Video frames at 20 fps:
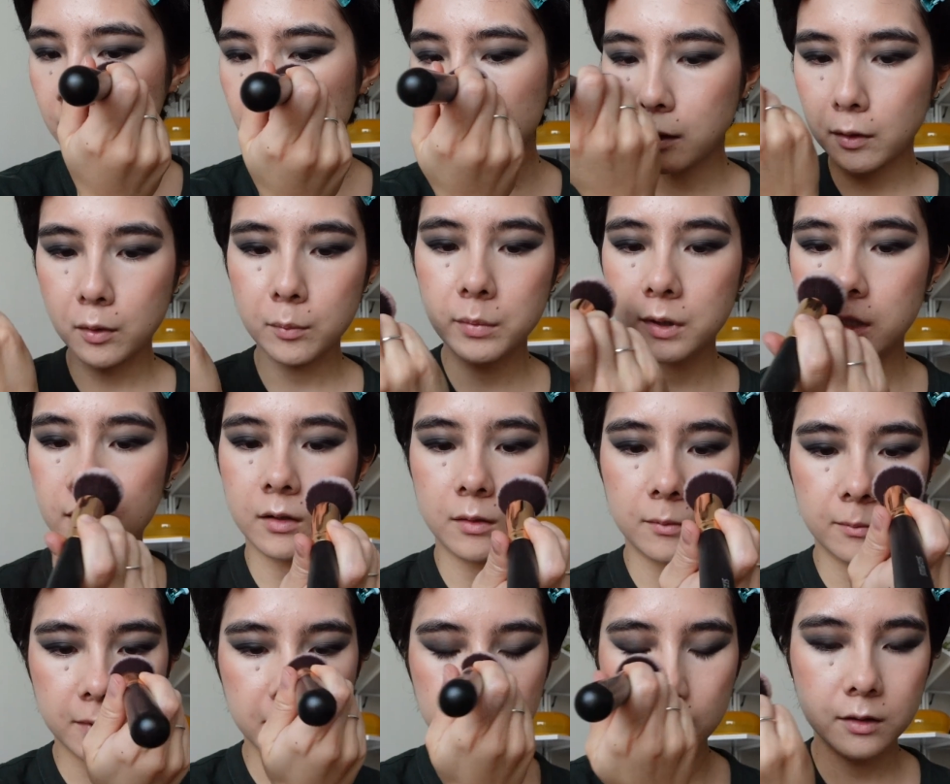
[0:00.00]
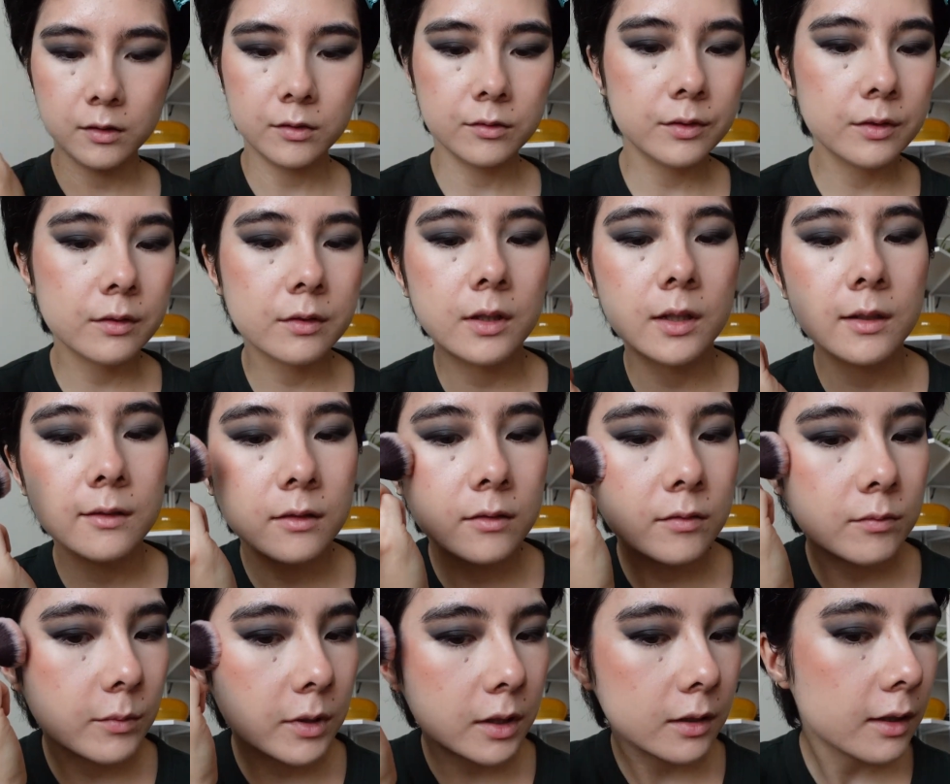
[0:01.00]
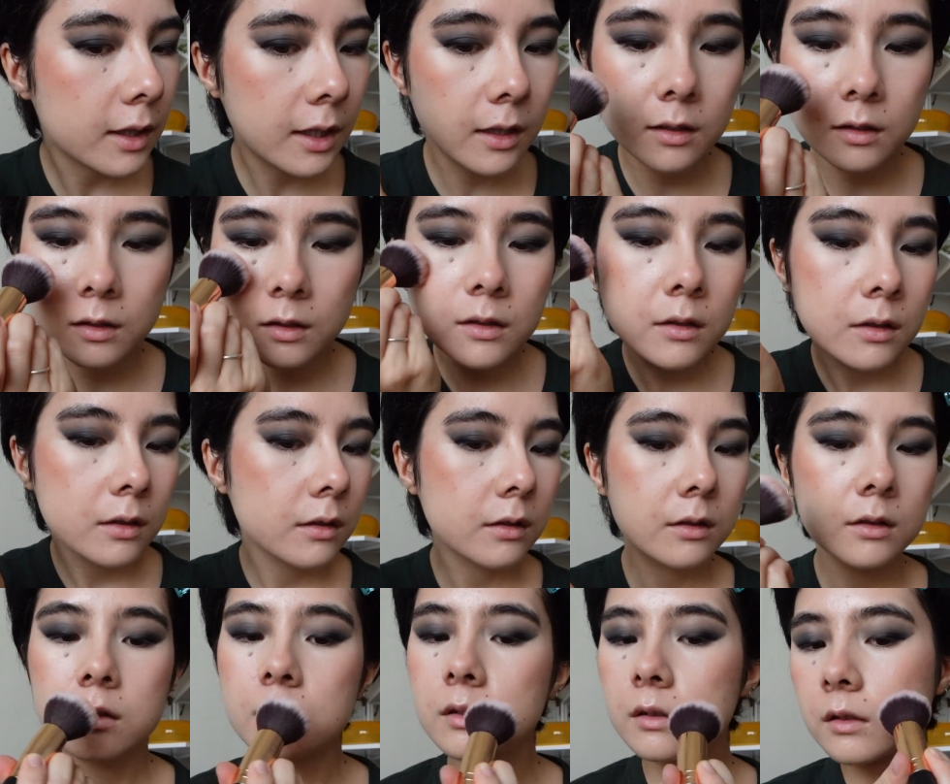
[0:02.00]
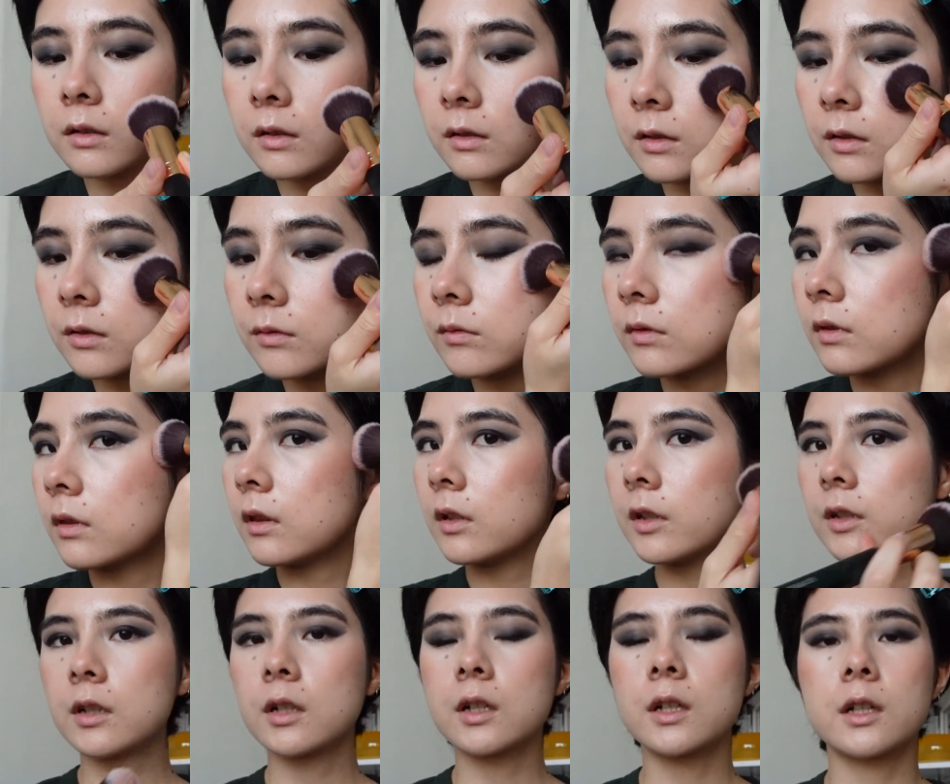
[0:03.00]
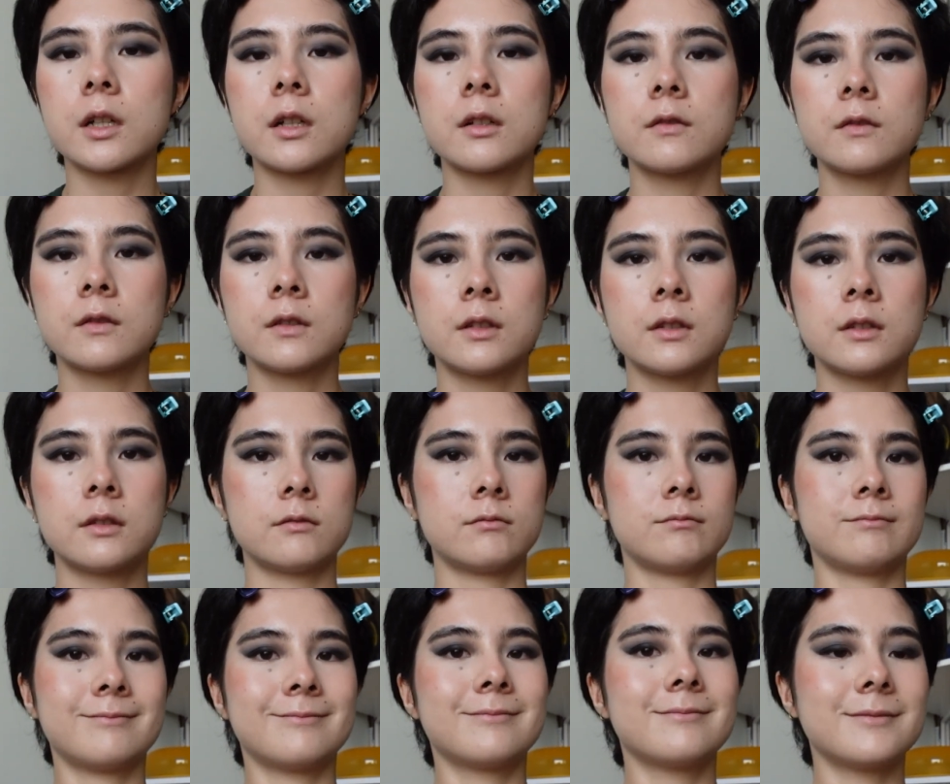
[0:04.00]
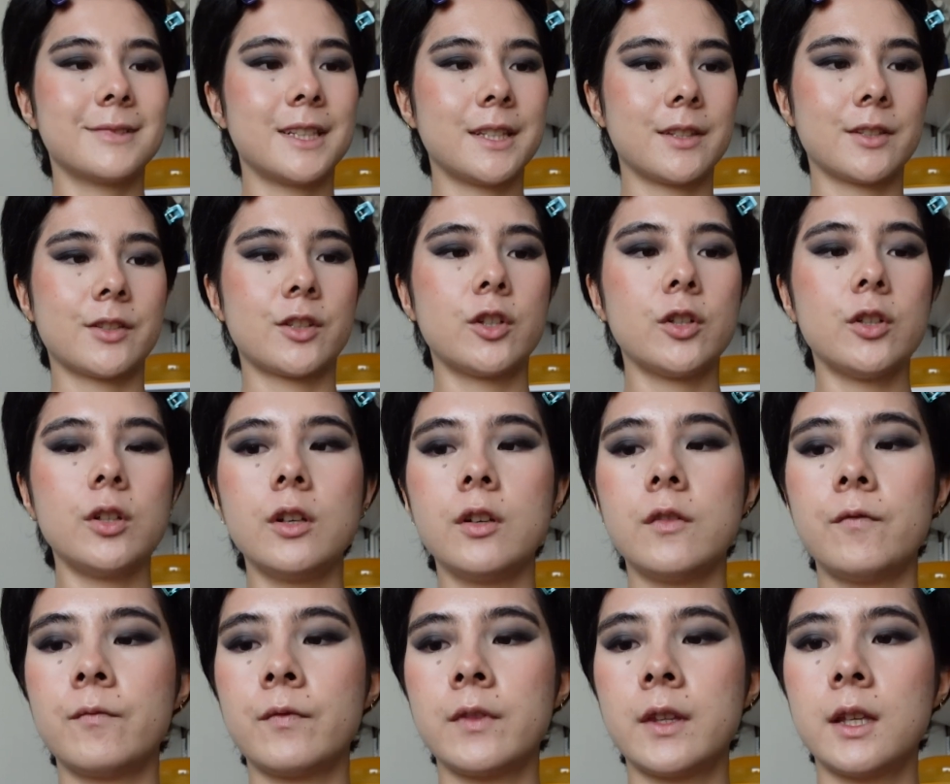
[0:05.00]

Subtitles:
A little bit on my nose to kind of make that cute look. This is good.